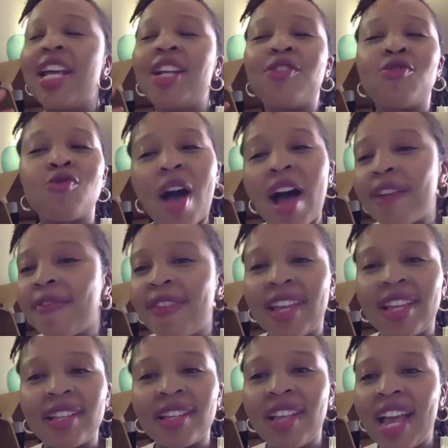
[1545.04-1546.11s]

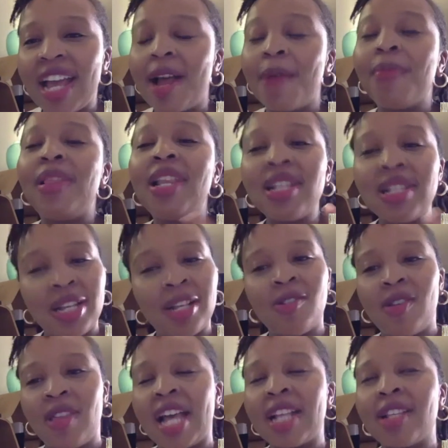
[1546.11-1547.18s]
driving and I'm listening
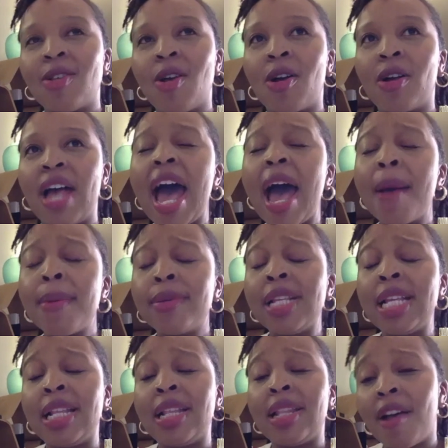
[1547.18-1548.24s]
to that song. I
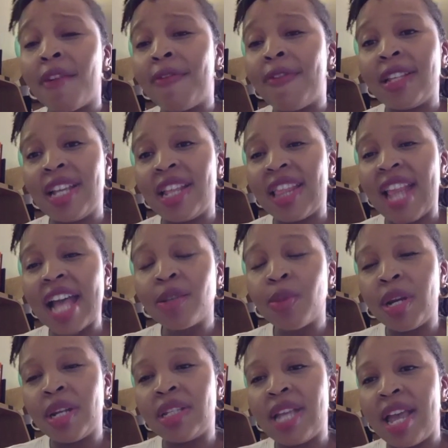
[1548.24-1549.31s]
absolutely love it. And that's
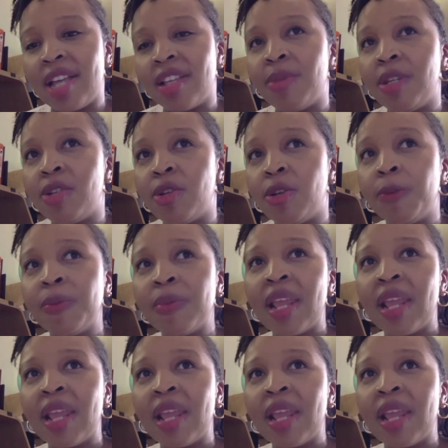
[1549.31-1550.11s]
where it takes me to.